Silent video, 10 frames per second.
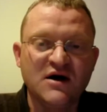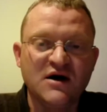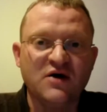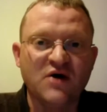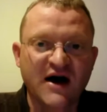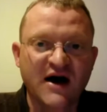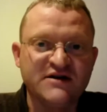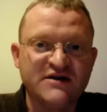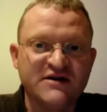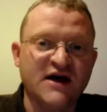No, I
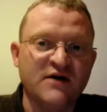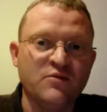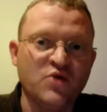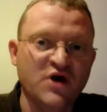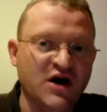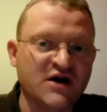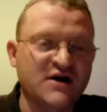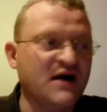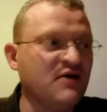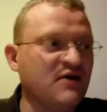turn down
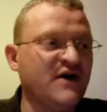work now.